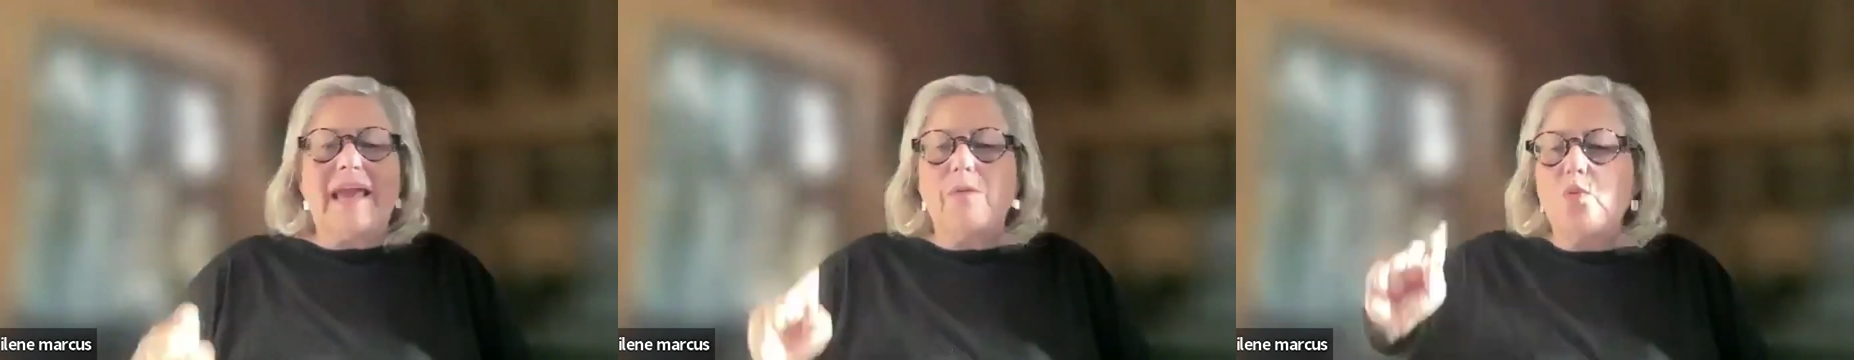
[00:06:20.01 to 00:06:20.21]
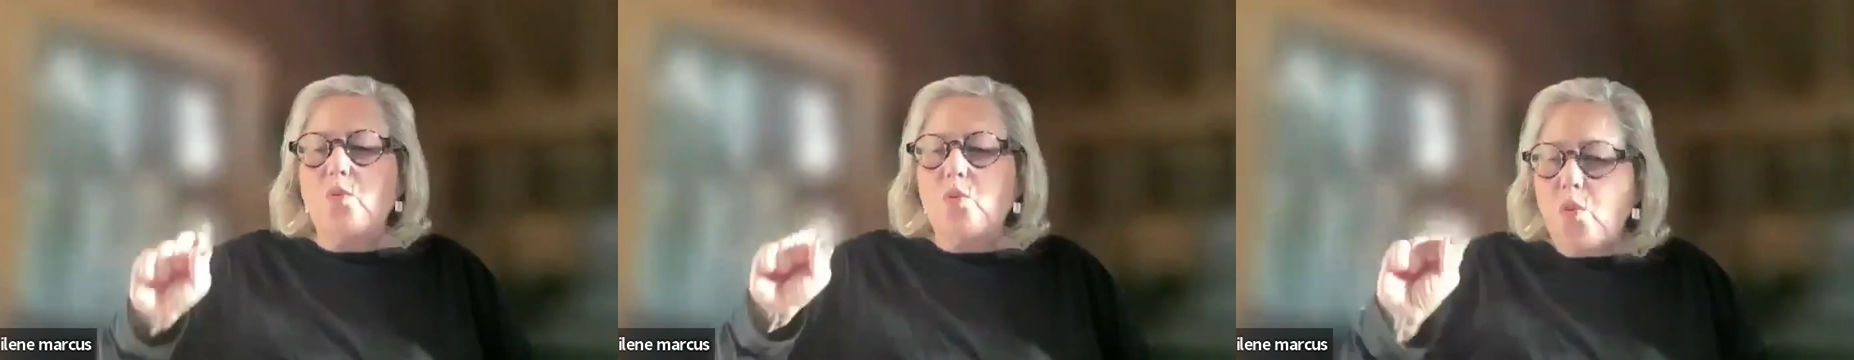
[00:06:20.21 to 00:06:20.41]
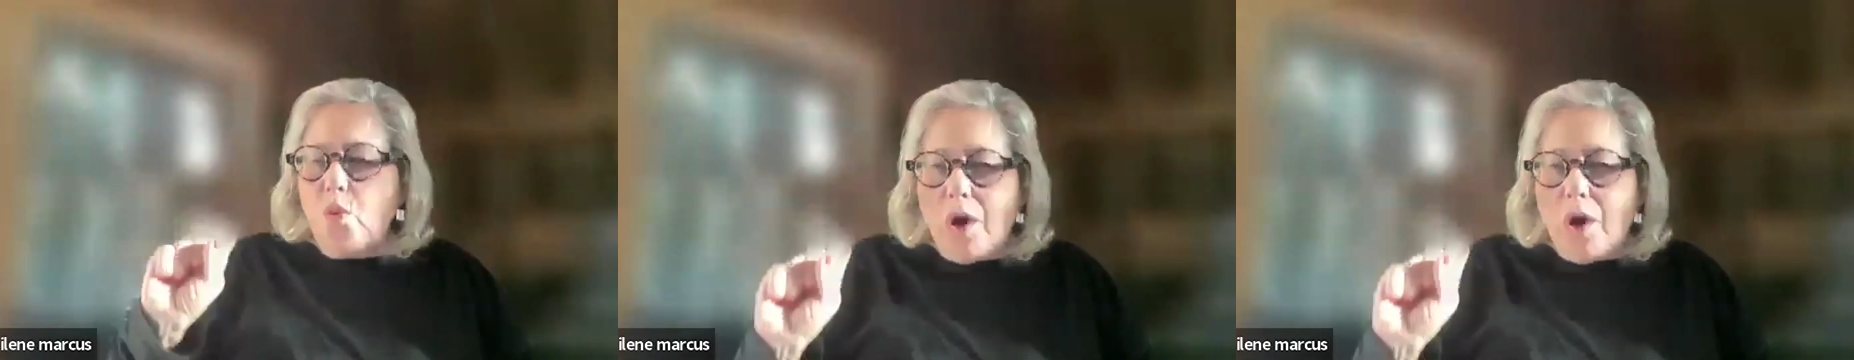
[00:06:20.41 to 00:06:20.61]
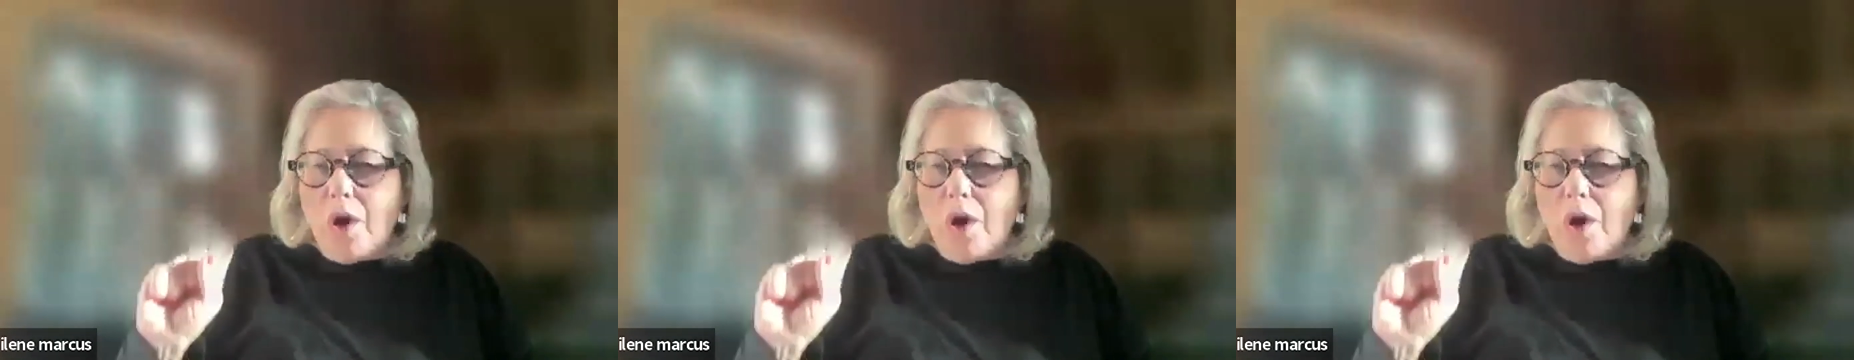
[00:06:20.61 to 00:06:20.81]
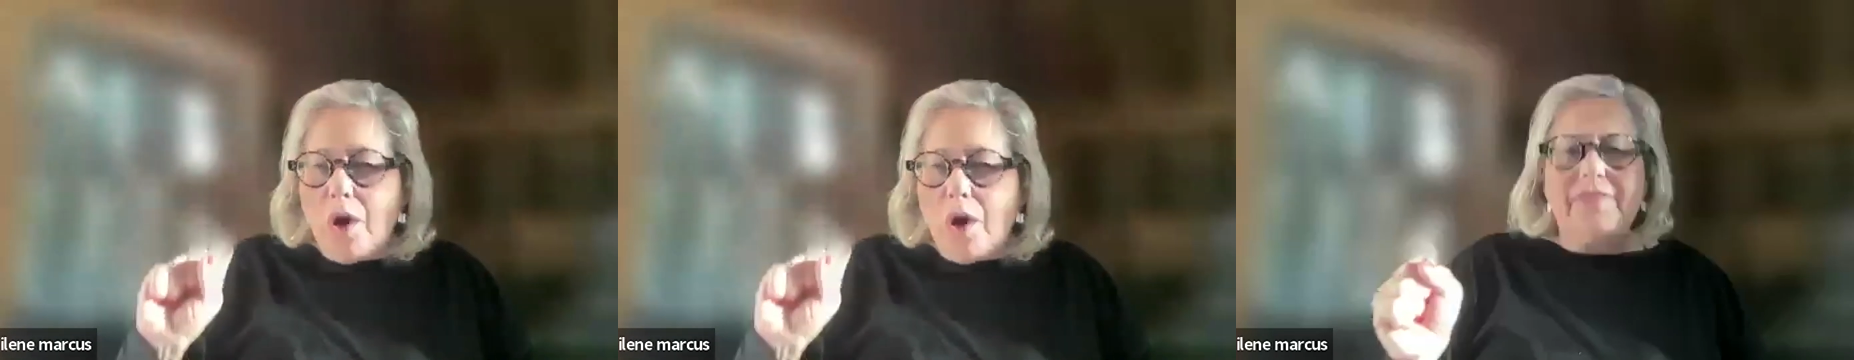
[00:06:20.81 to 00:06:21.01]
And
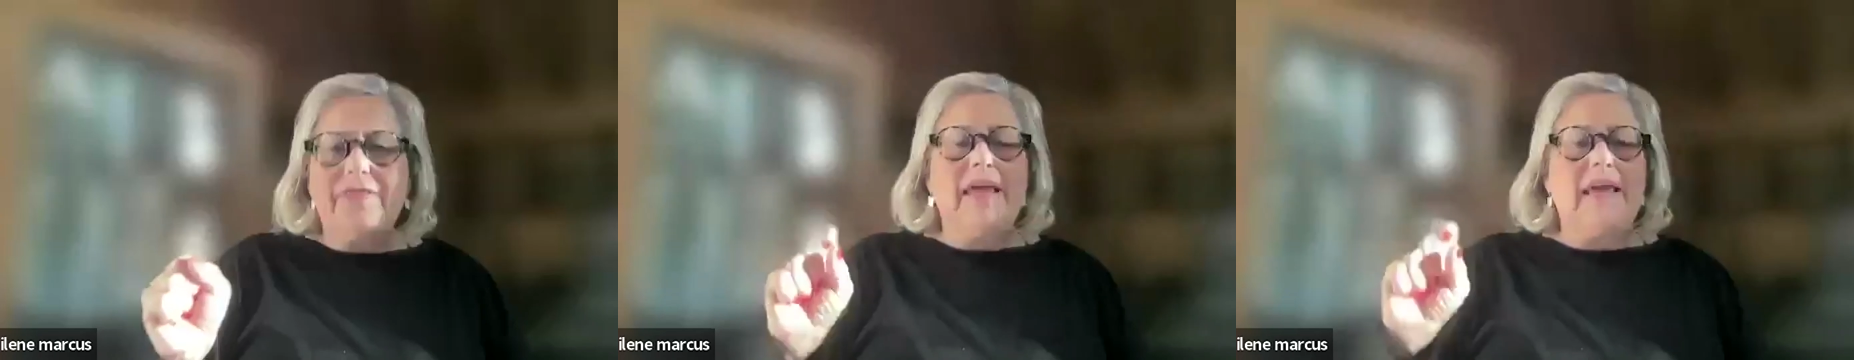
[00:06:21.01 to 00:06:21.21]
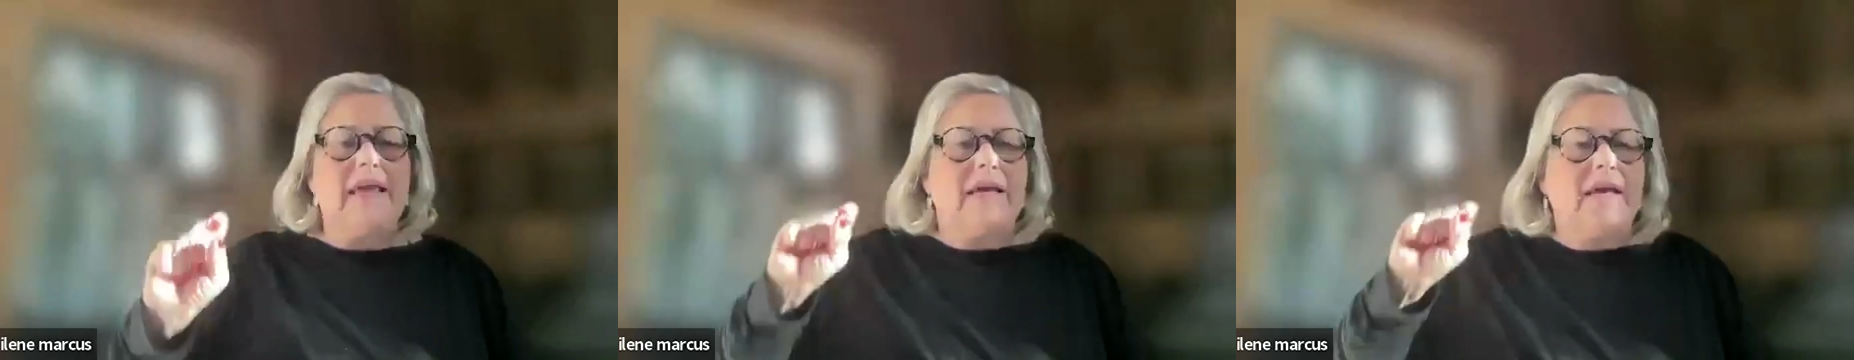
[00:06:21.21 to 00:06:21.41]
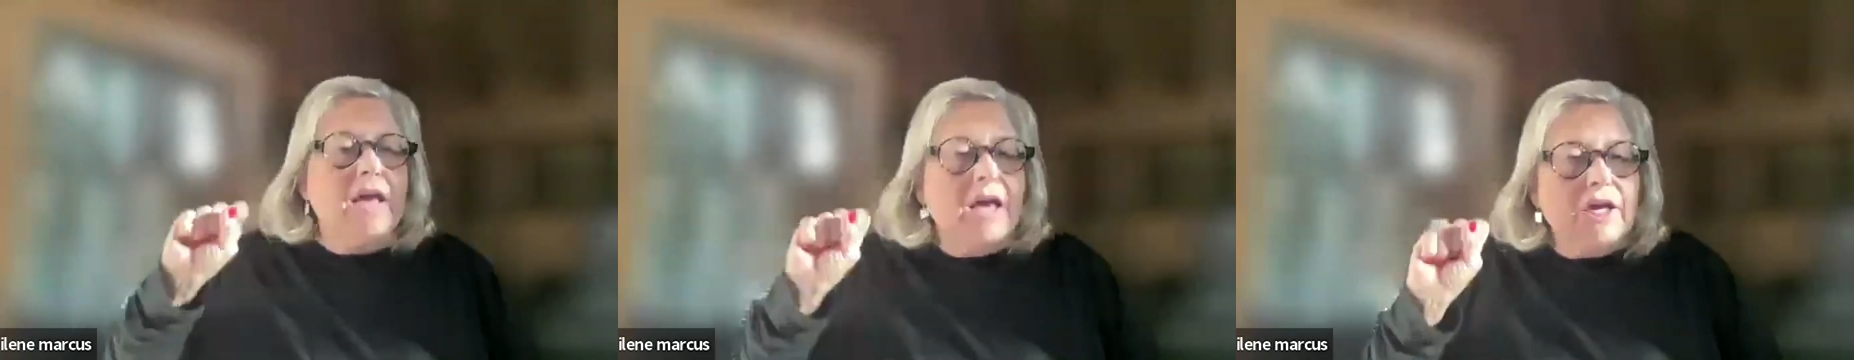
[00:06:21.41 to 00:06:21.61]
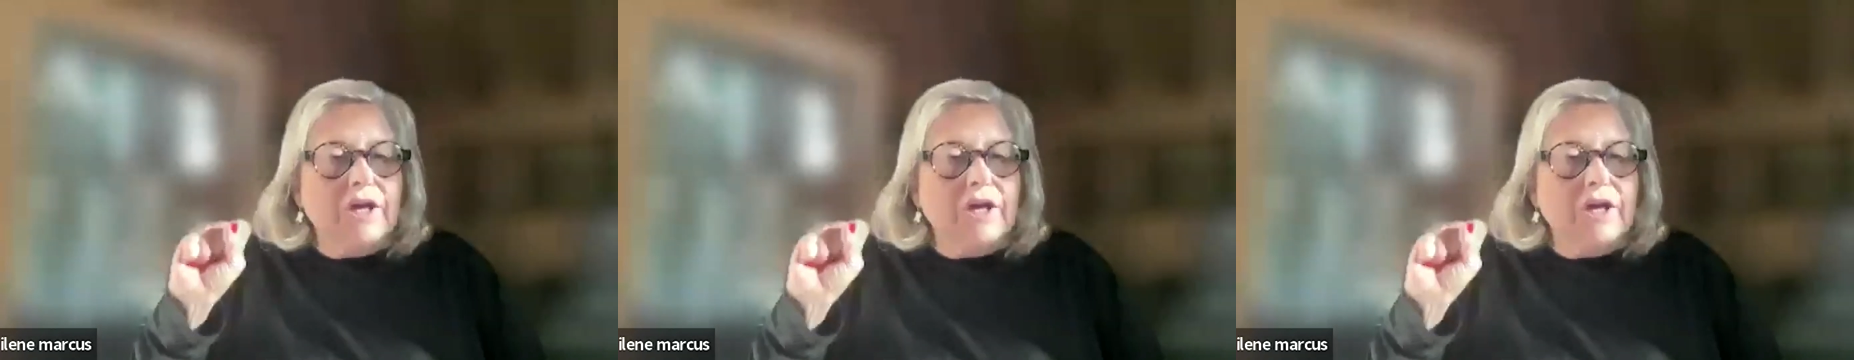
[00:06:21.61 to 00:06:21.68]
one thing,